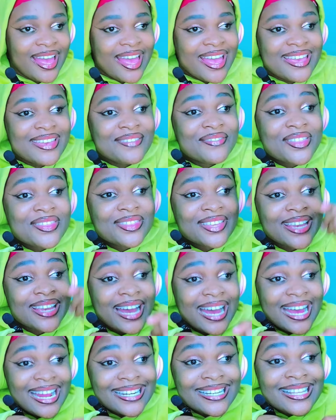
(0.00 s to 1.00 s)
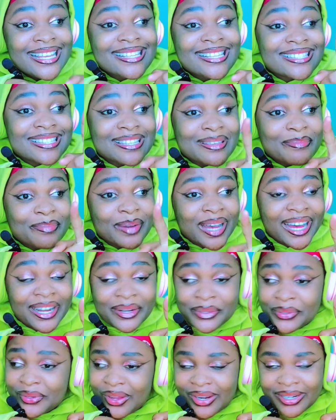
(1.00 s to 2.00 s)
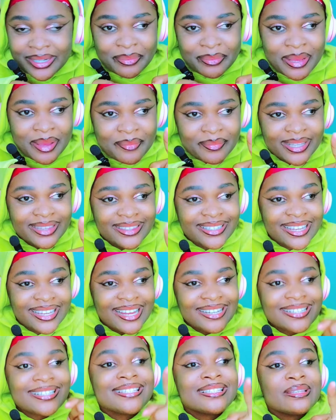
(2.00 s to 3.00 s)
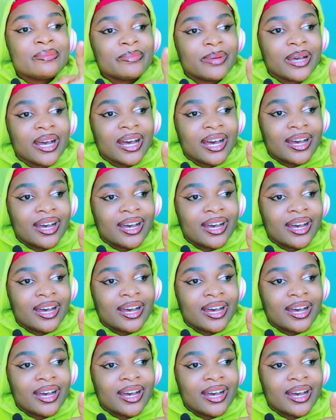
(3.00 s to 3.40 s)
even they had Simba. Do you all remember? They had Simba.